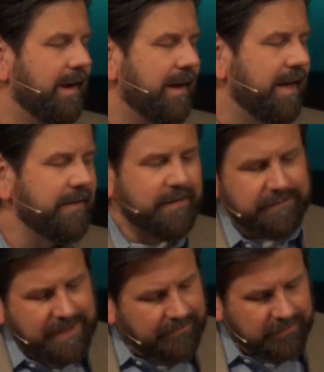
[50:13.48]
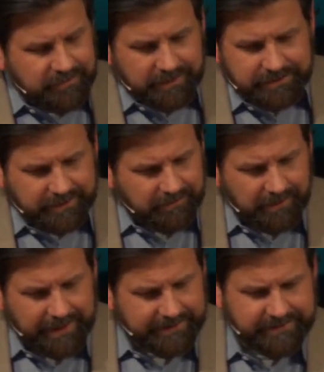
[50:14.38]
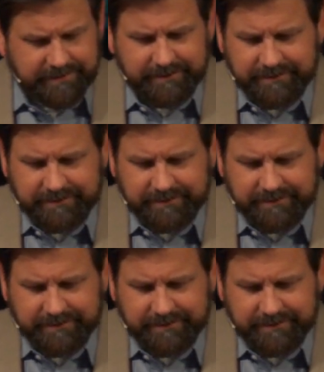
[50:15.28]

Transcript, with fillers: And if you've never trusted Christ,